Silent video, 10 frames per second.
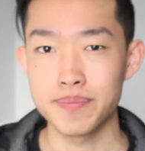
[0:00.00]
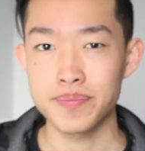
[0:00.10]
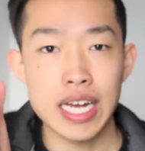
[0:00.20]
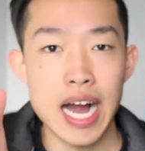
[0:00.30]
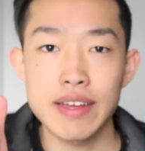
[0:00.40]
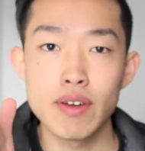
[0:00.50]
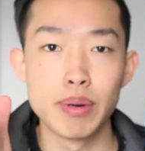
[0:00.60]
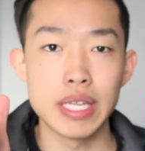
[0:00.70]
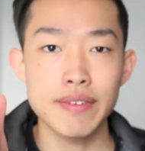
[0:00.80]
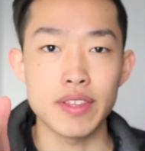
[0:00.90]
I can't even
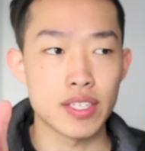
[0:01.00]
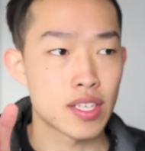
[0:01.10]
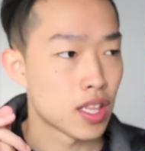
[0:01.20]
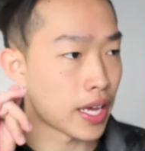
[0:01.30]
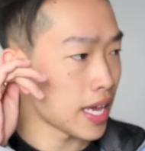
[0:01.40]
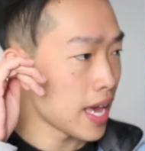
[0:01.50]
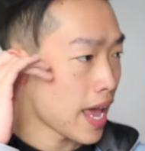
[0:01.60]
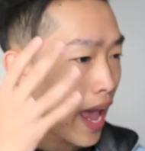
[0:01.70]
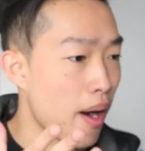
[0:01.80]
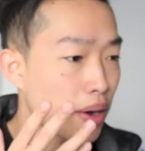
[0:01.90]
believe this. Like,
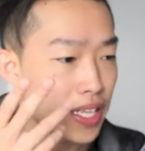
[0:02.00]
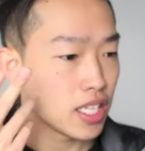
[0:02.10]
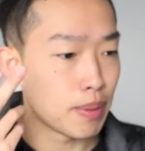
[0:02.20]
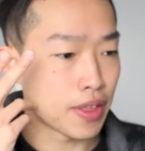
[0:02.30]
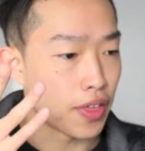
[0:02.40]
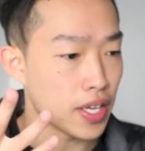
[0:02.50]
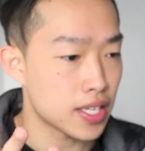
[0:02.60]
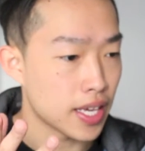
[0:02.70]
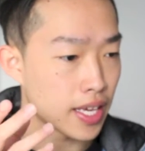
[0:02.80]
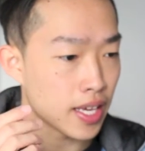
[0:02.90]
how can you be
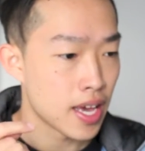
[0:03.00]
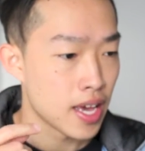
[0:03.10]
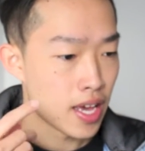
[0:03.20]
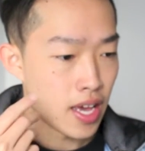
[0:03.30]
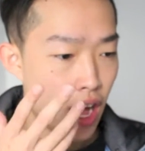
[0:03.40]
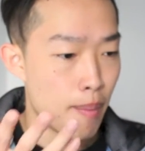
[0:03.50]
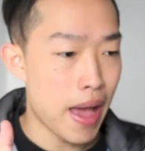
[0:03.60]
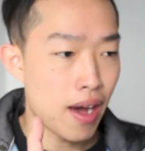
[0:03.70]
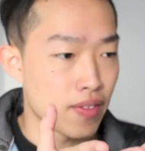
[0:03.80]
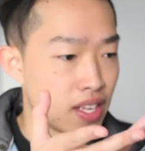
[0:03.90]
thinking
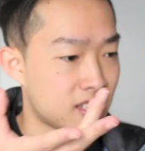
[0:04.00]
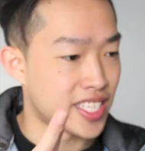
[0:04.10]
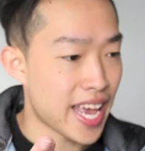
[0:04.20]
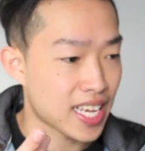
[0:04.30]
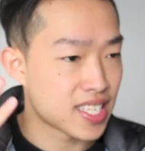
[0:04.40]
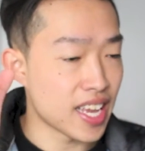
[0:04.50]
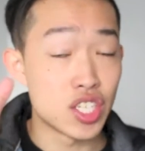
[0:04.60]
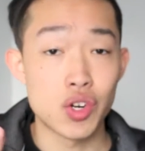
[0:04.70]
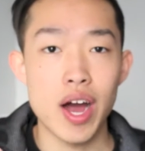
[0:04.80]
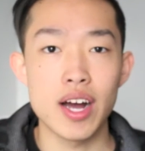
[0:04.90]
about sex
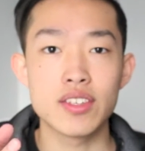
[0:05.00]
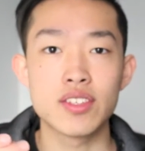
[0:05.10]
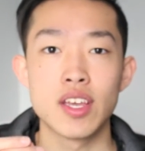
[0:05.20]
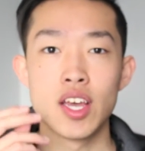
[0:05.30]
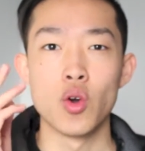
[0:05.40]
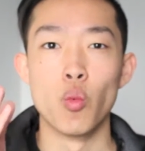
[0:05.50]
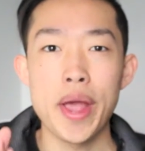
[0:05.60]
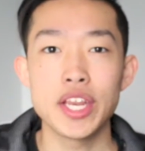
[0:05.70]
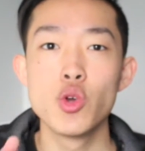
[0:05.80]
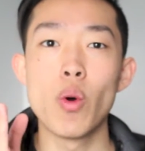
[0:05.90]
and drugs
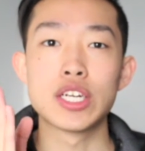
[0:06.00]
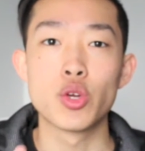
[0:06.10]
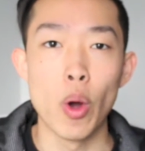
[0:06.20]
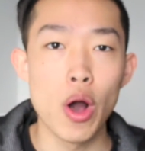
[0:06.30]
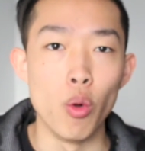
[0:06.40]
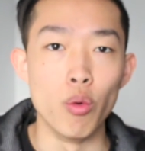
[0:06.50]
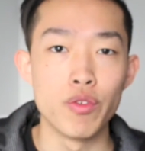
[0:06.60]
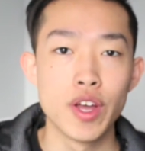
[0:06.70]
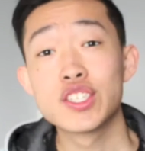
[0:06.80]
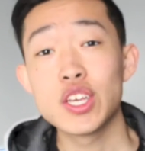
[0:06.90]
when you are
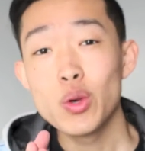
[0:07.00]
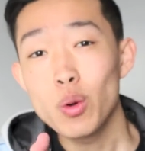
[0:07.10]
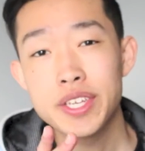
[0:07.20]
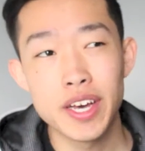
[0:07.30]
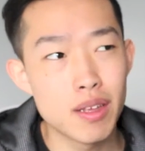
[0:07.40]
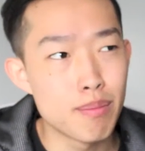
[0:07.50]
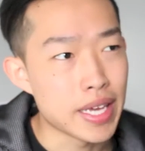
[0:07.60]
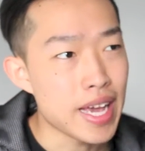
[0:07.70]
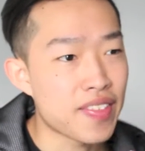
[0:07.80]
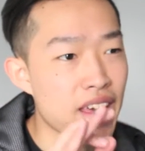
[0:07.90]
12? So you're telling
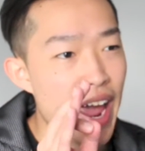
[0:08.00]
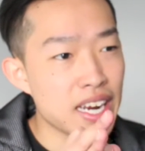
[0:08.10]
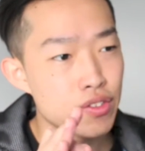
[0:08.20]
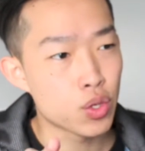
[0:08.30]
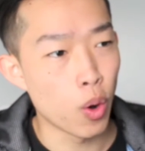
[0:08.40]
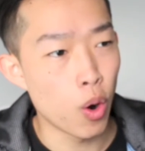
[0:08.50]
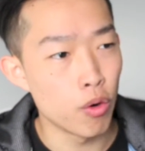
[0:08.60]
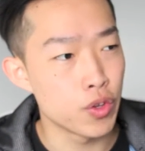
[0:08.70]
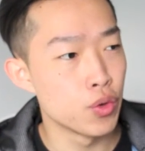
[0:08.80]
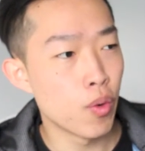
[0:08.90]
me at the age of
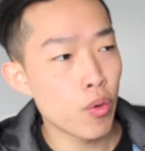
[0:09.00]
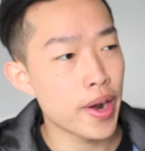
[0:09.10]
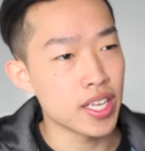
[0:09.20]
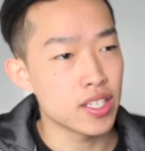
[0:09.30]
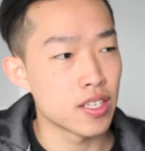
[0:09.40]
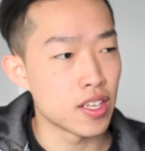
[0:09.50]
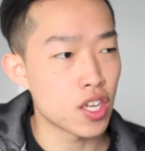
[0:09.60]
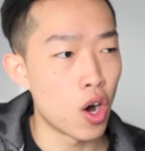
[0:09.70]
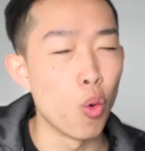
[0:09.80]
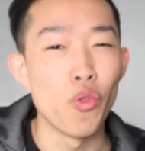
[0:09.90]
12 you're already into
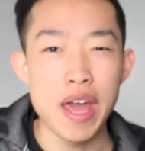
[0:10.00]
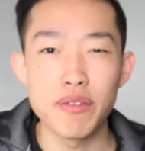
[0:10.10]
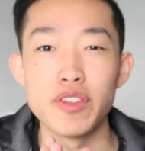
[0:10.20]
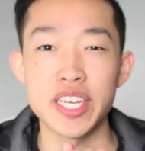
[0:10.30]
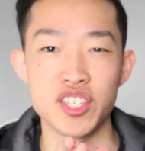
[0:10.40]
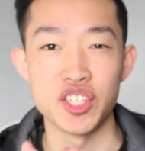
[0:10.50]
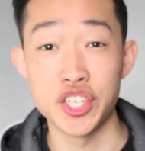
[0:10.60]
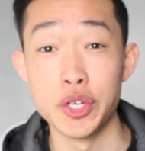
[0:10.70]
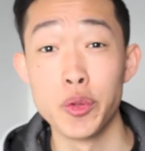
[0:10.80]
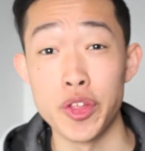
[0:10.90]
this whole Netflix and
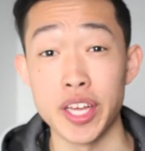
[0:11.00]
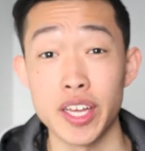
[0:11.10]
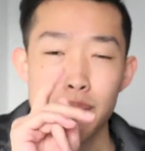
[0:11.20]
chill thing.